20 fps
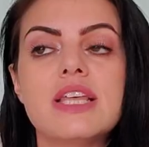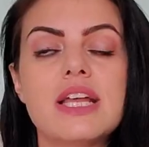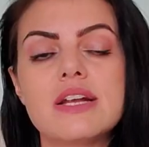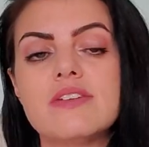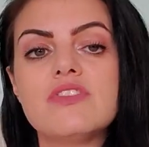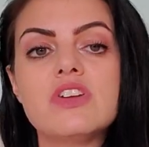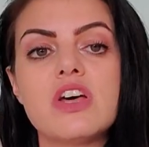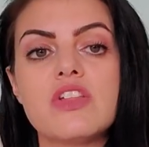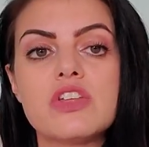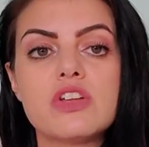that
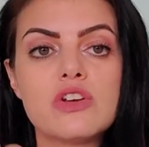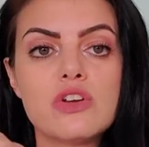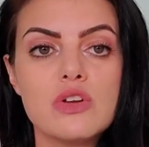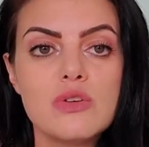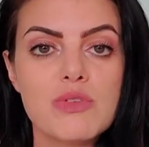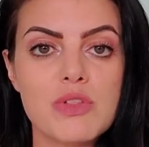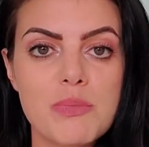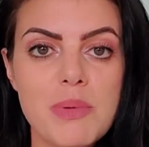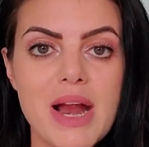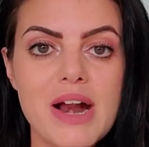have nothing to do
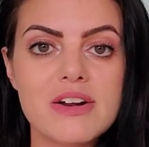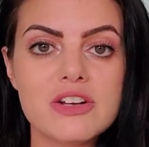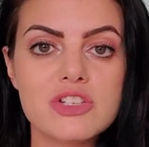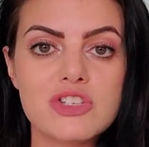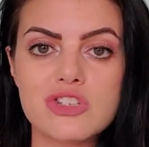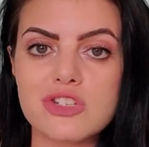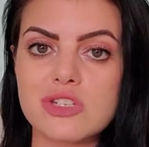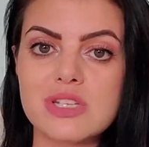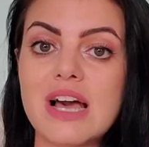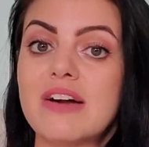with
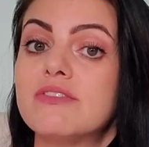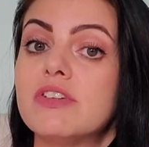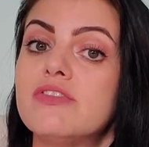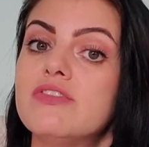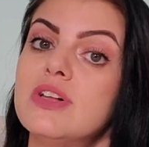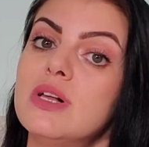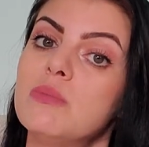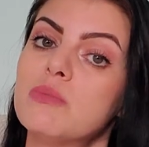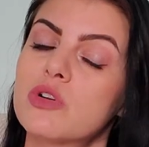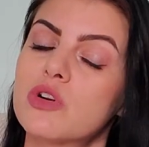parrots, just have a
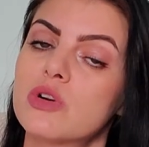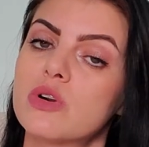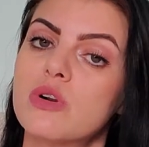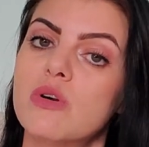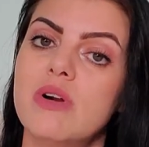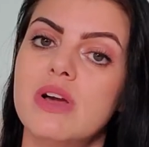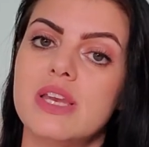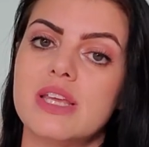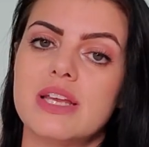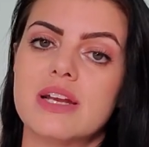film crew
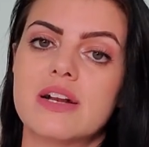in